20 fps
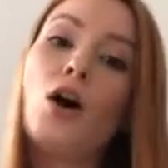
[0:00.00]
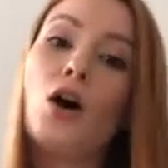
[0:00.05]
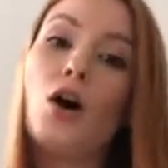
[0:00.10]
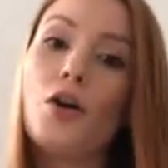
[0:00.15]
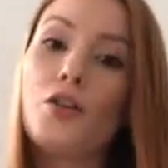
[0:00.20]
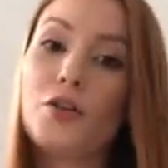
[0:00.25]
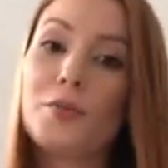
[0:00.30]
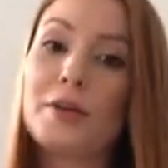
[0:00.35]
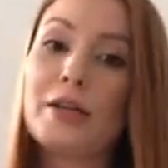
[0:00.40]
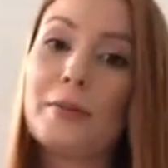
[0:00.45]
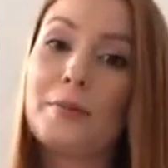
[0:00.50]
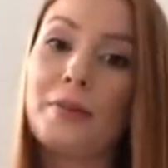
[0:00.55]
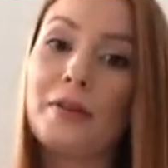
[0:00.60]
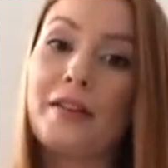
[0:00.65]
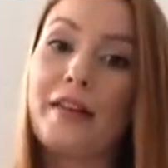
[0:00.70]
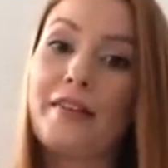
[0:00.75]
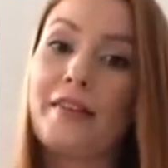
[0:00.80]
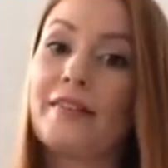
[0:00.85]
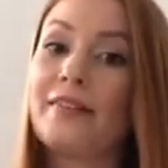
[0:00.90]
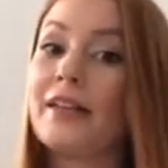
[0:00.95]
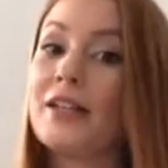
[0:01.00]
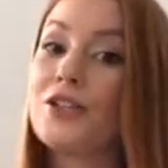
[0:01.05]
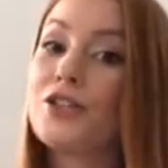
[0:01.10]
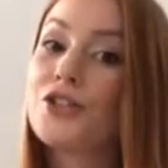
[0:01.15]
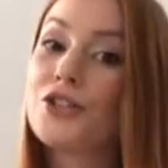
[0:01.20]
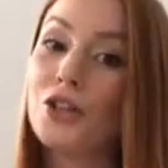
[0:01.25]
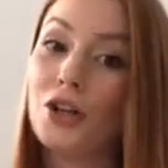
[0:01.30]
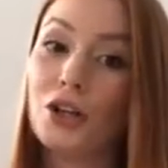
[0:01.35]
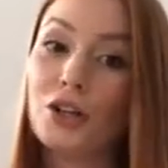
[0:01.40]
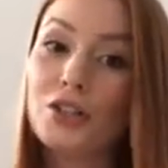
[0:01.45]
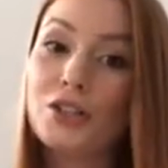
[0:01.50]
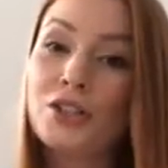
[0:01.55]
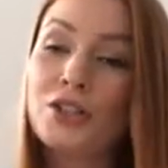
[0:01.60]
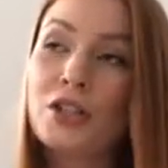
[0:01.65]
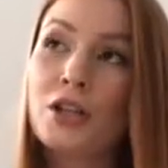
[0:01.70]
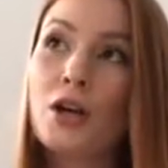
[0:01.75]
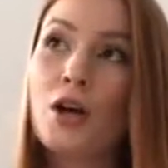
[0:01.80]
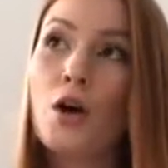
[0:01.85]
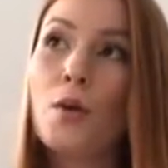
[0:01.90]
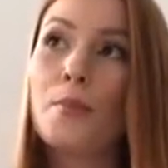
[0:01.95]
Other people, they think they should,
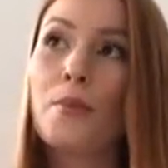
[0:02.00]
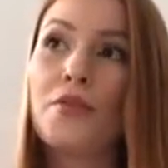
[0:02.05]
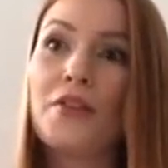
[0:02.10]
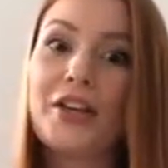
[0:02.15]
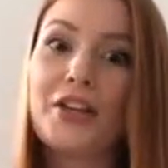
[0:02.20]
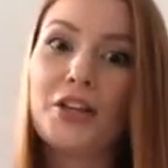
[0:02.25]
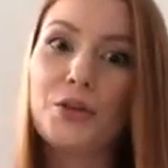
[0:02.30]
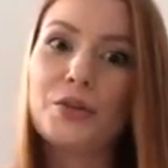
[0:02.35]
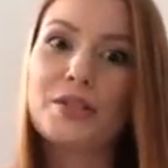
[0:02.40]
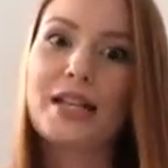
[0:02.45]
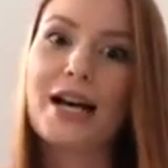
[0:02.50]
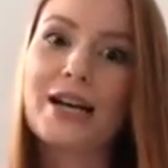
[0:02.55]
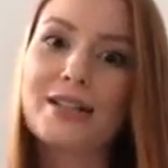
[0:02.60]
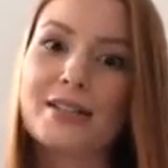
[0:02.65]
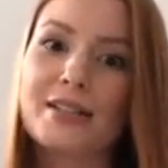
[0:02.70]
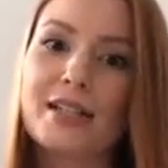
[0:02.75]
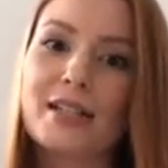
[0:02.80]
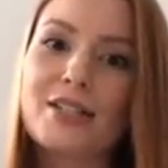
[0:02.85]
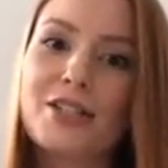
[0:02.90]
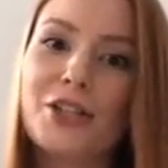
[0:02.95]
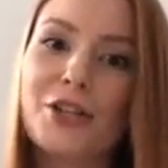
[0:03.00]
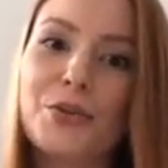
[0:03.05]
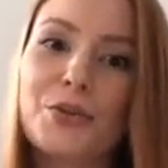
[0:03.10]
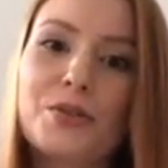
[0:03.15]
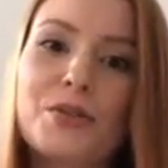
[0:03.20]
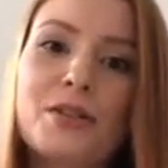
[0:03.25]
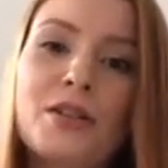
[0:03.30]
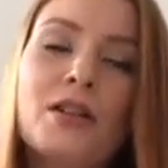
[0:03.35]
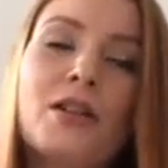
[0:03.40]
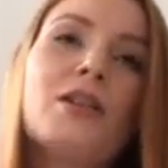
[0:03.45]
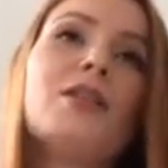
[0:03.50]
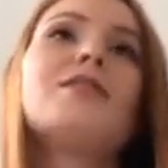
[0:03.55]
but they use that as an excuse.